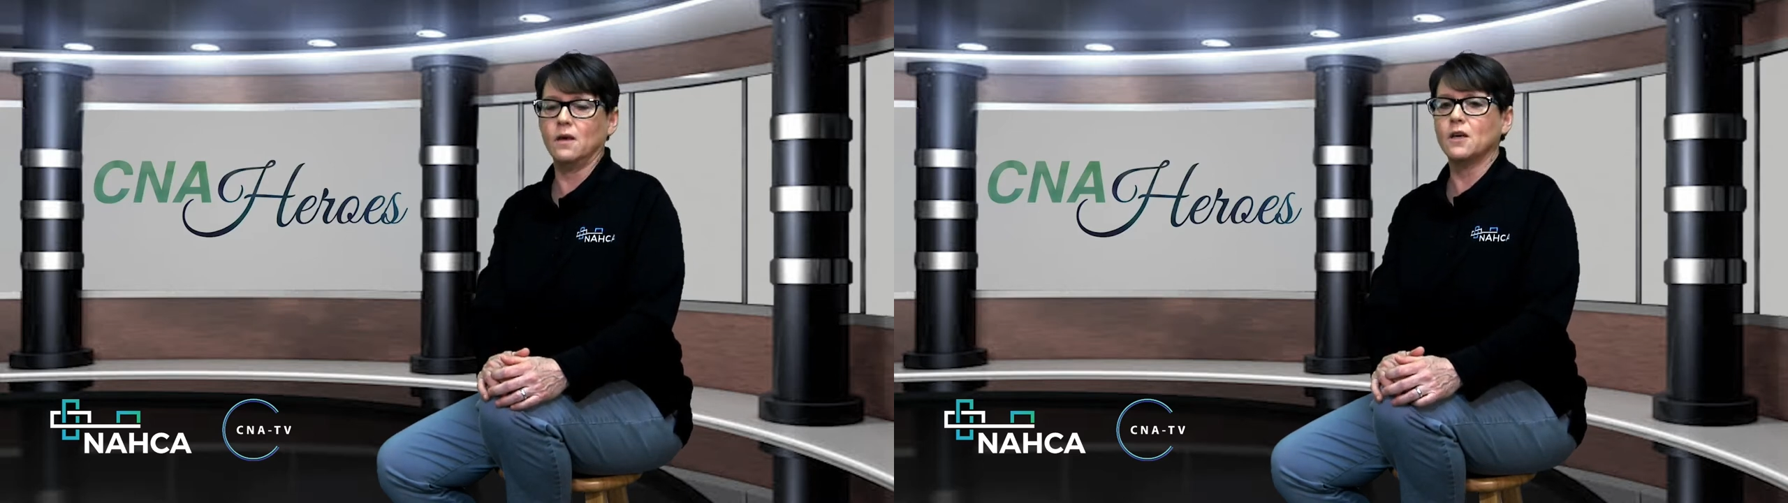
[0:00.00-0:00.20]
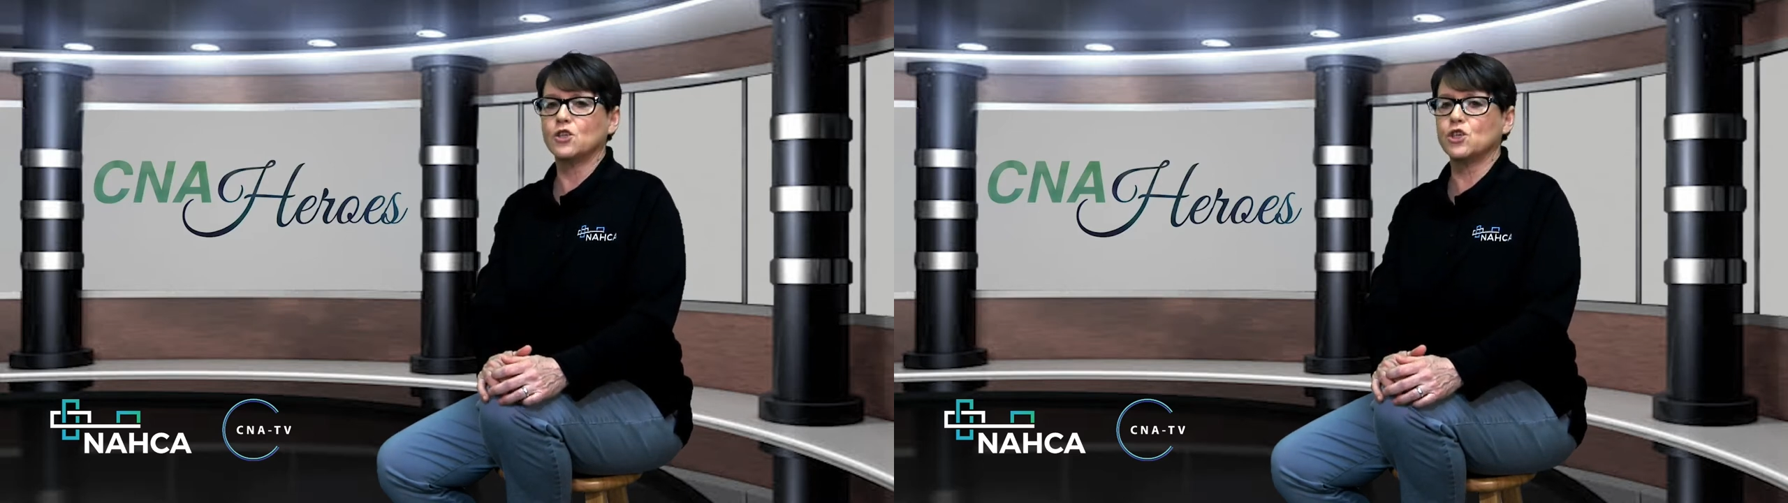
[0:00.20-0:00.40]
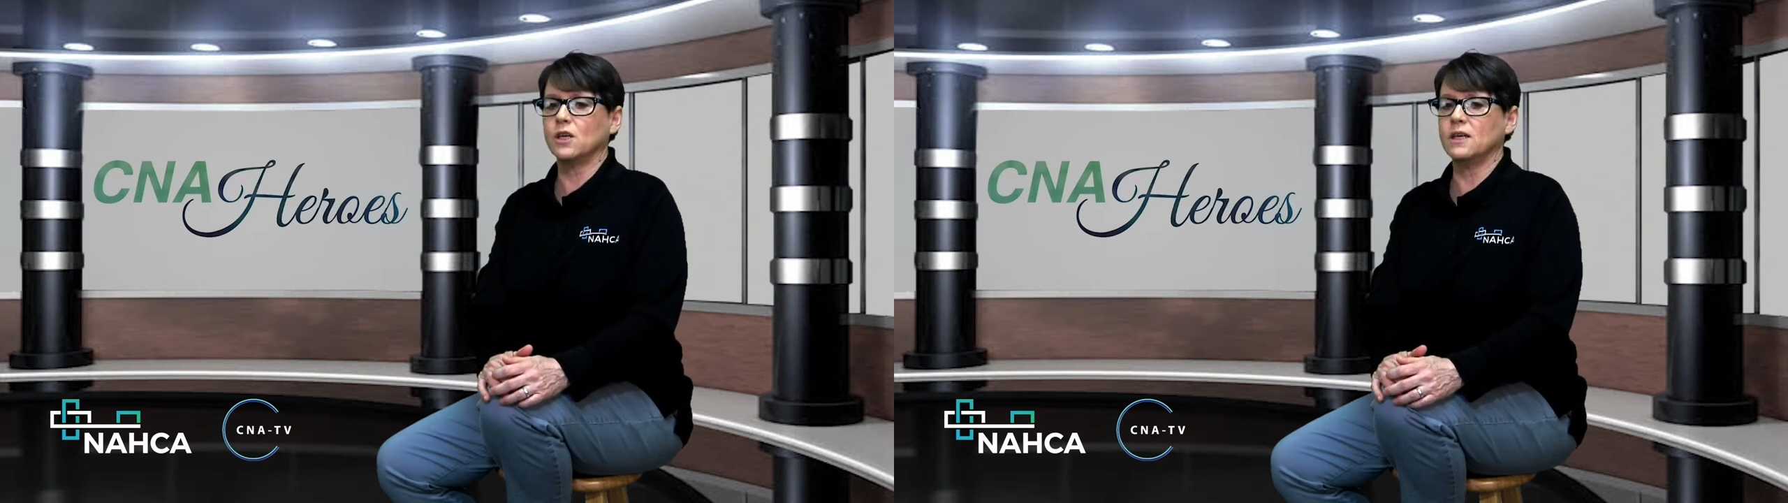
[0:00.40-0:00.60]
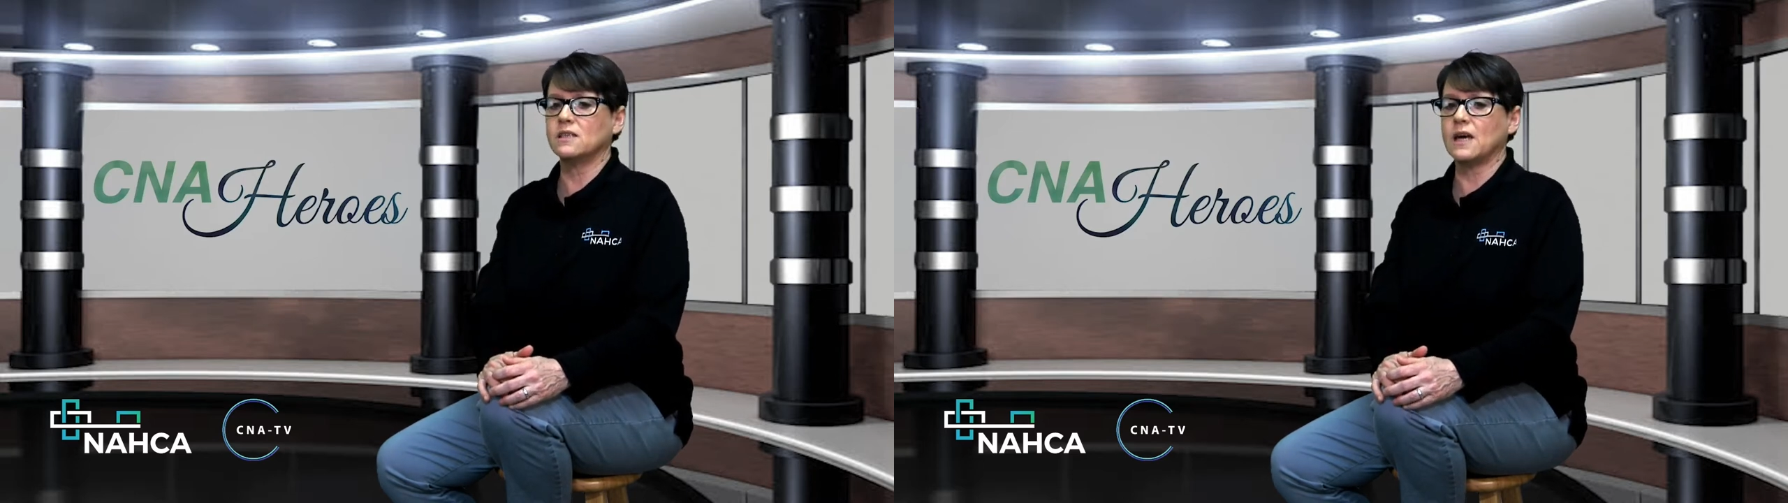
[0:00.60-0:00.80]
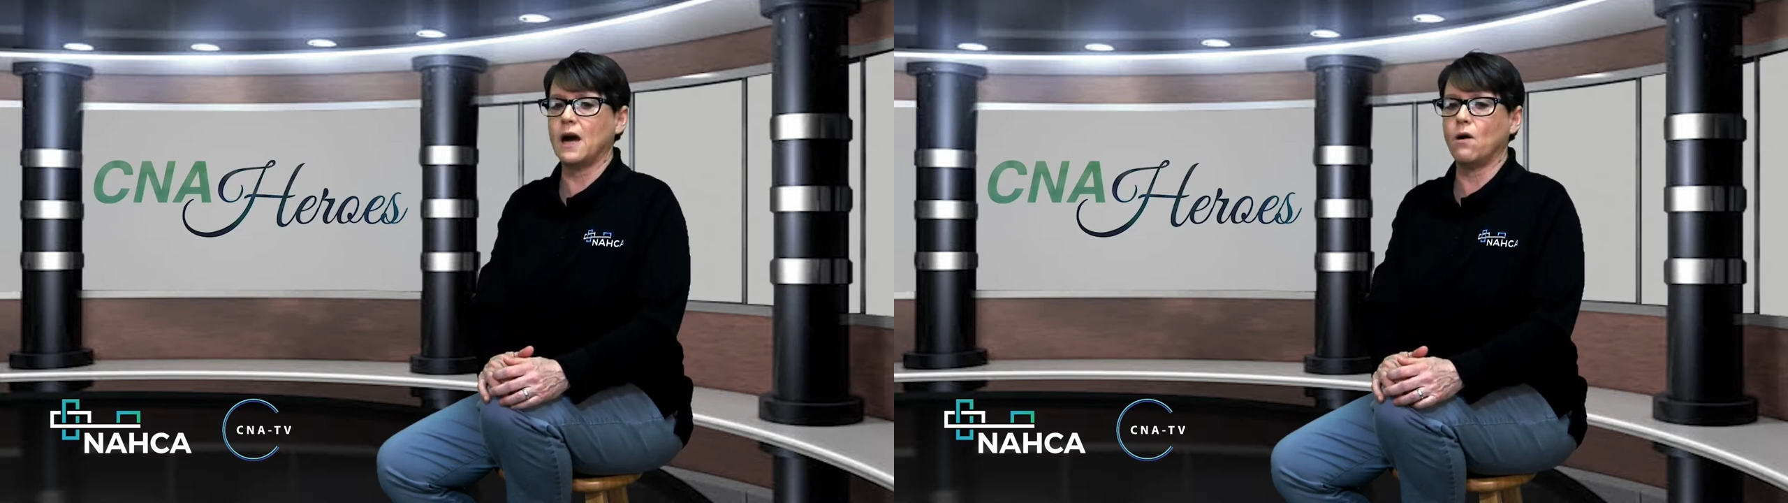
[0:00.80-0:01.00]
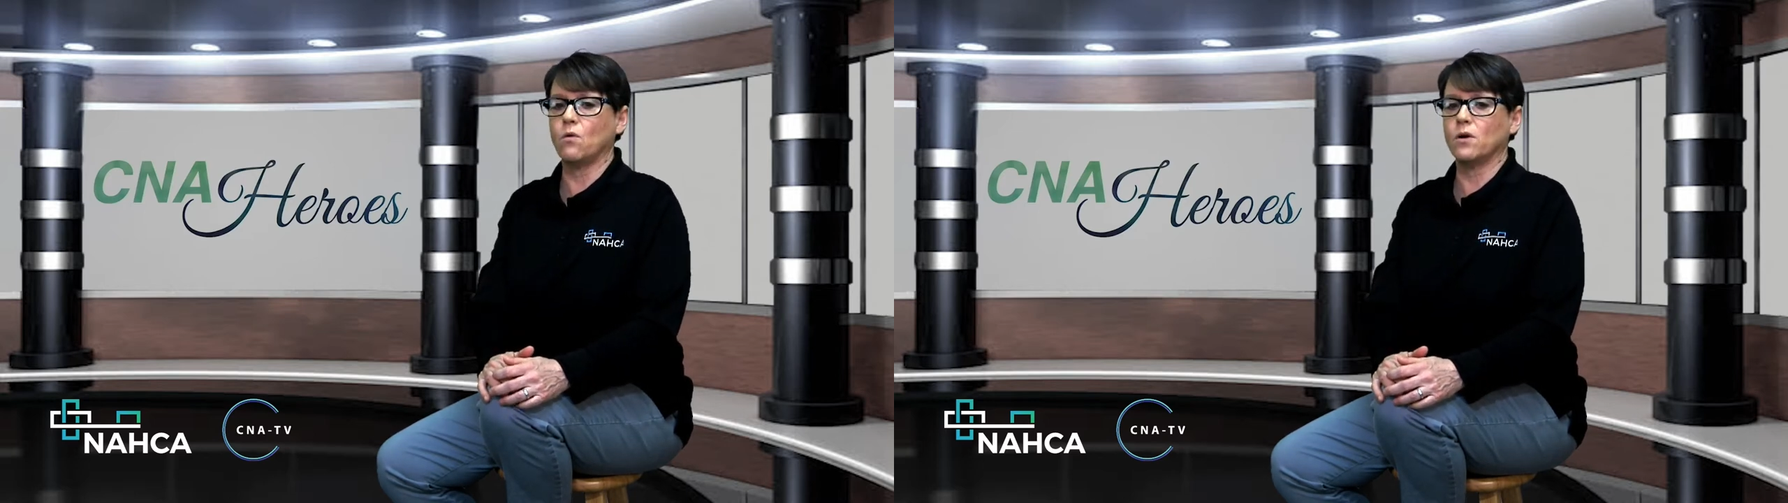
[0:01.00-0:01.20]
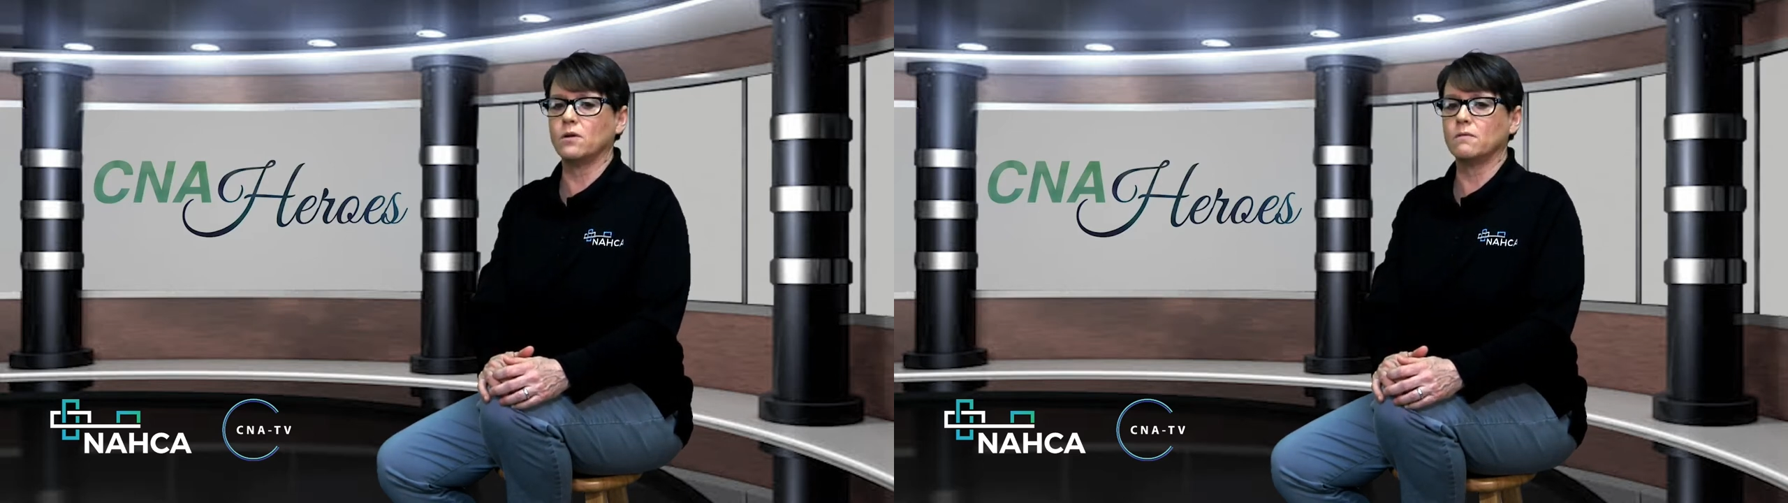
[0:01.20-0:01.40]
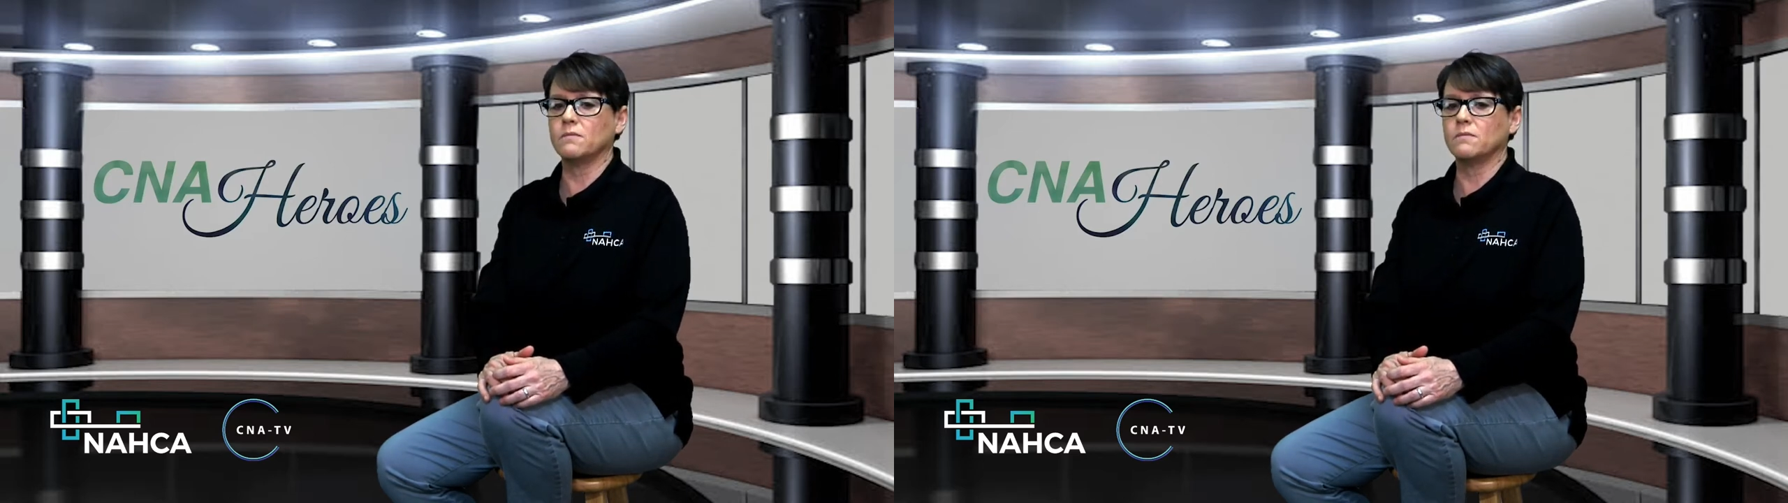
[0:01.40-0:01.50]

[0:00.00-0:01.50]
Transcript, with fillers: Shanice Howard,